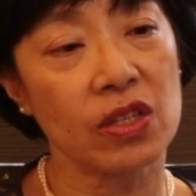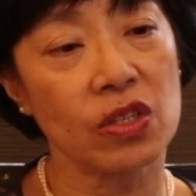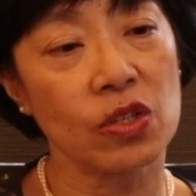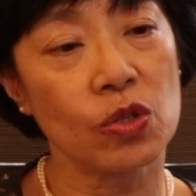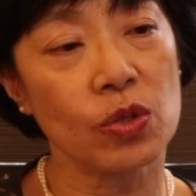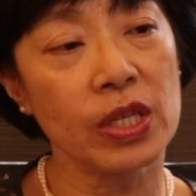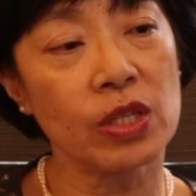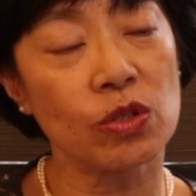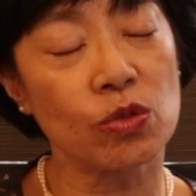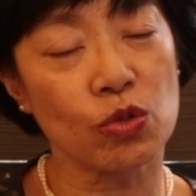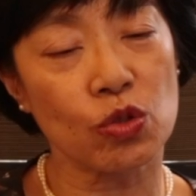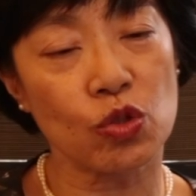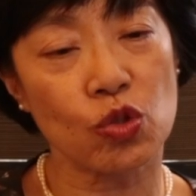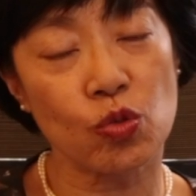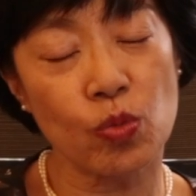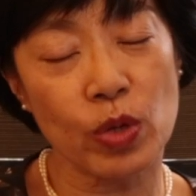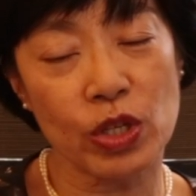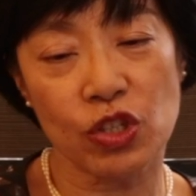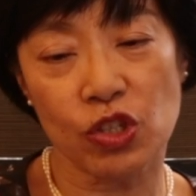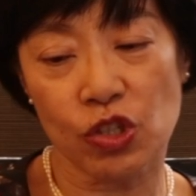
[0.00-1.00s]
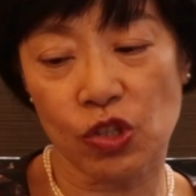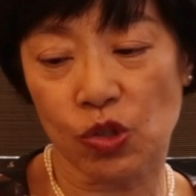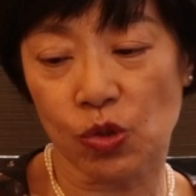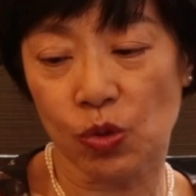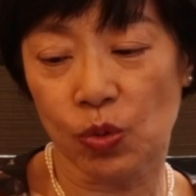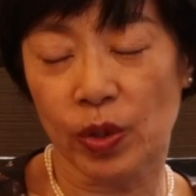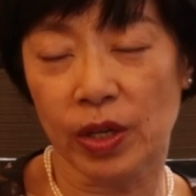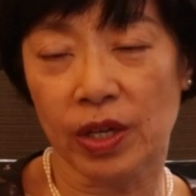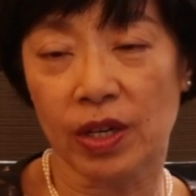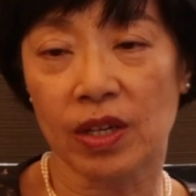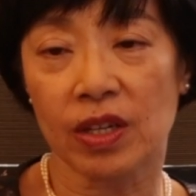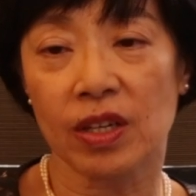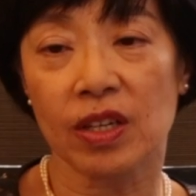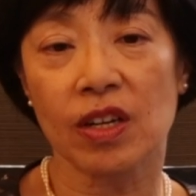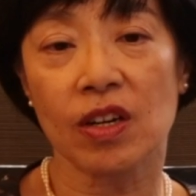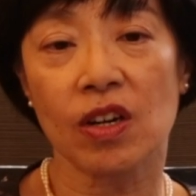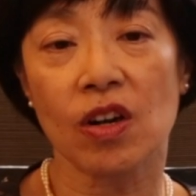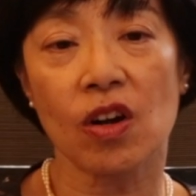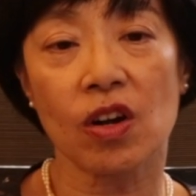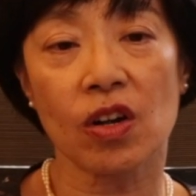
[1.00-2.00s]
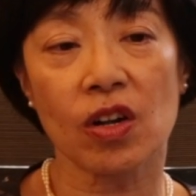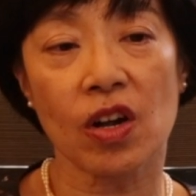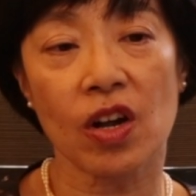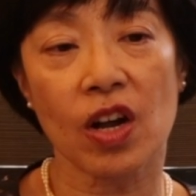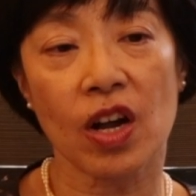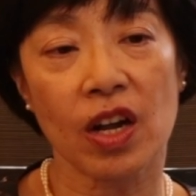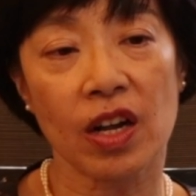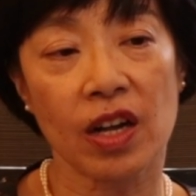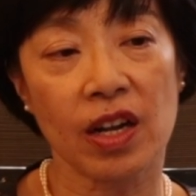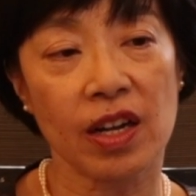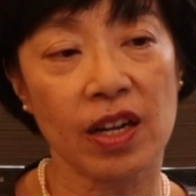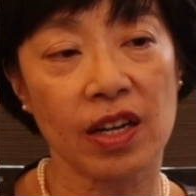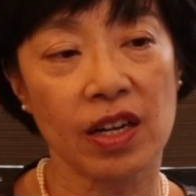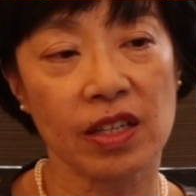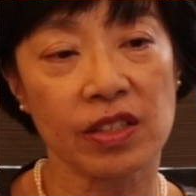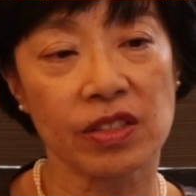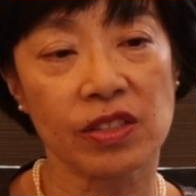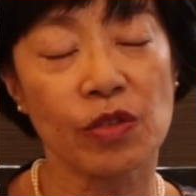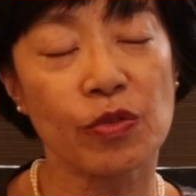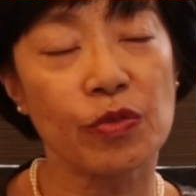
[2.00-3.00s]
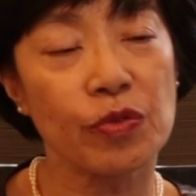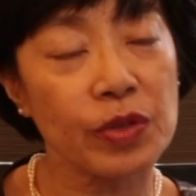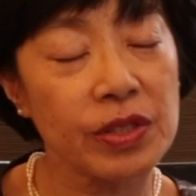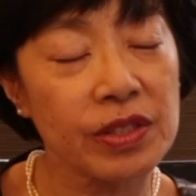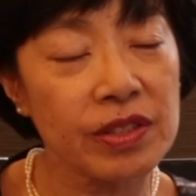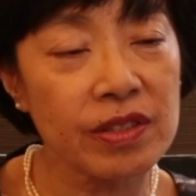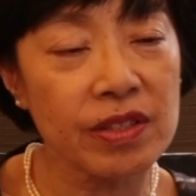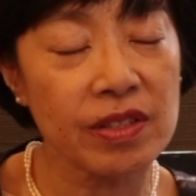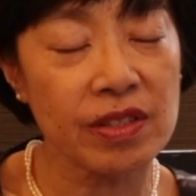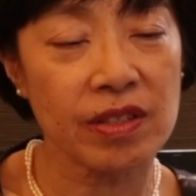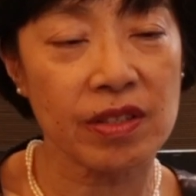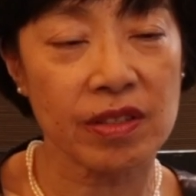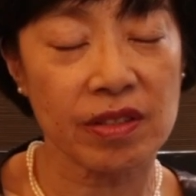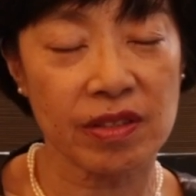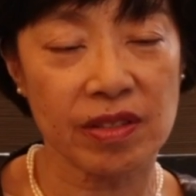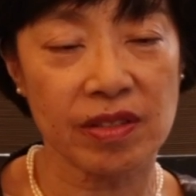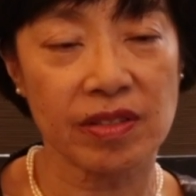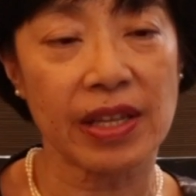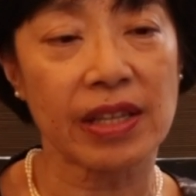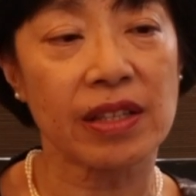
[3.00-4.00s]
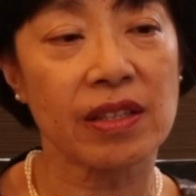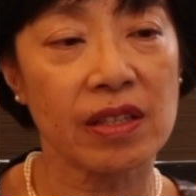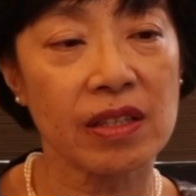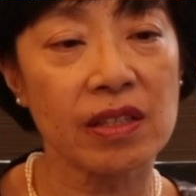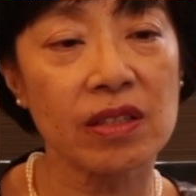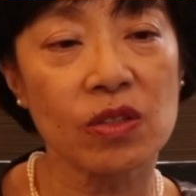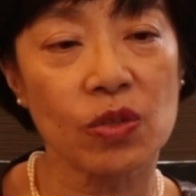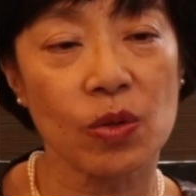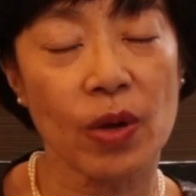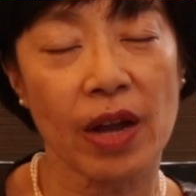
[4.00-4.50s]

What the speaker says: you need to switch to a different setting.